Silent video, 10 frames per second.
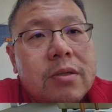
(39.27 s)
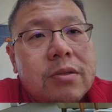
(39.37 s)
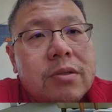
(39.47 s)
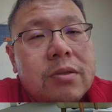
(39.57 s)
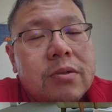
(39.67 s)

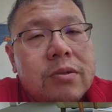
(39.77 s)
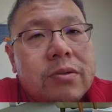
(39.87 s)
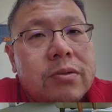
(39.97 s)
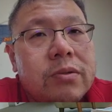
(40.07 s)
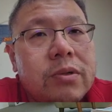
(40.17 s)

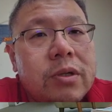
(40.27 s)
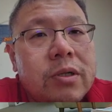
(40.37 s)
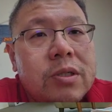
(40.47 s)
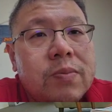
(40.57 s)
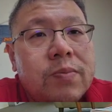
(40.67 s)
So it
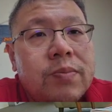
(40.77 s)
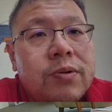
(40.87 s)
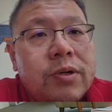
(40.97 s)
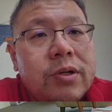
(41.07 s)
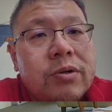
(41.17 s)
is
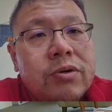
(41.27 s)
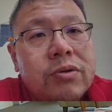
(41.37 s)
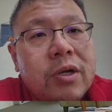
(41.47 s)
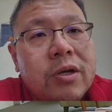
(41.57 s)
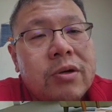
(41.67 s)
pretty
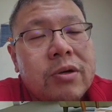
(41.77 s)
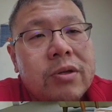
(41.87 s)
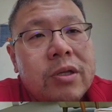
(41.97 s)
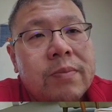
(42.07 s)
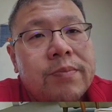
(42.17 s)
cool. I
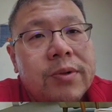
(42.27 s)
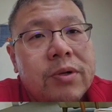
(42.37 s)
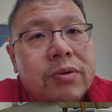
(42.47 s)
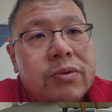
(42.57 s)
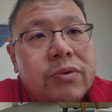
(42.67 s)
got the
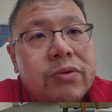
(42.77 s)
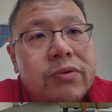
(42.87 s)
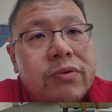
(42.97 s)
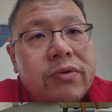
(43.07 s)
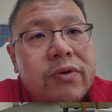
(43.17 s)

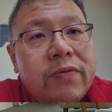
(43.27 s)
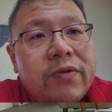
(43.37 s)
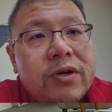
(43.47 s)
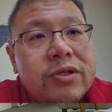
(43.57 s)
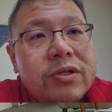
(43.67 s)
blue
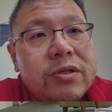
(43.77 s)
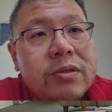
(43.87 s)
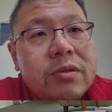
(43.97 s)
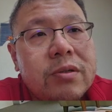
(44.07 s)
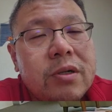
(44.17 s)

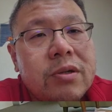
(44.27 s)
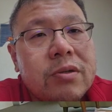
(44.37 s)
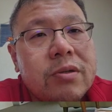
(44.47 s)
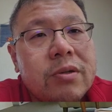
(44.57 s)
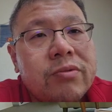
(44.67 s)
version. I
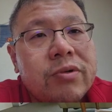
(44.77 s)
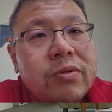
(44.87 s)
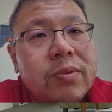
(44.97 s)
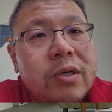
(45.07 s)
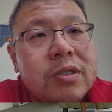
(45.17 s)
thought I want
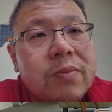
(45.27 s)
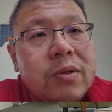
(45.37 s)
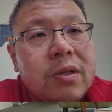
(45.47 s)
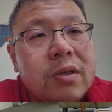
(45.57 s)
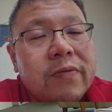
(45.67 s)
to be
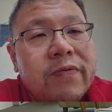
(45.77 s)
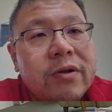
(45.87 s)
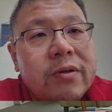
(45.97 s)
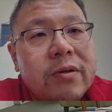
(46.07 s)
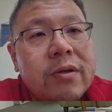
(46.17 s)
something
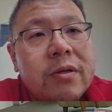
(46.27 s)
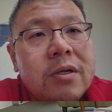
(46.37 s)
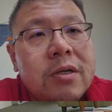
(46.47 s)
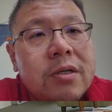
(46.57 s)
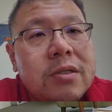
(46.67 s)
different.
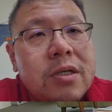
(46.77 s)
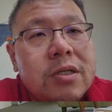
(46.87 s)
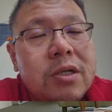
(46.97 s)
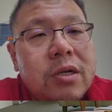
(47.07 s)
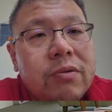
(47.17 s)
It's
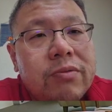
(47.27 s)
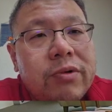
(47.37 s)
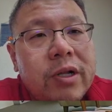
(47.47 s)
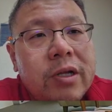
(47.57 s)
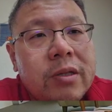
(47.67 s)
actually
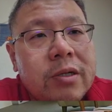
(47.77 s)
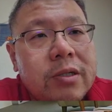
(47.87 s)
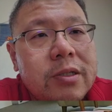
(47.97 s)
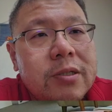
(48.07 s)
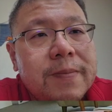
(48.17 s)
really
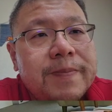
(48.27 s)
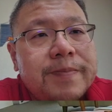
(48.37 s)
nice.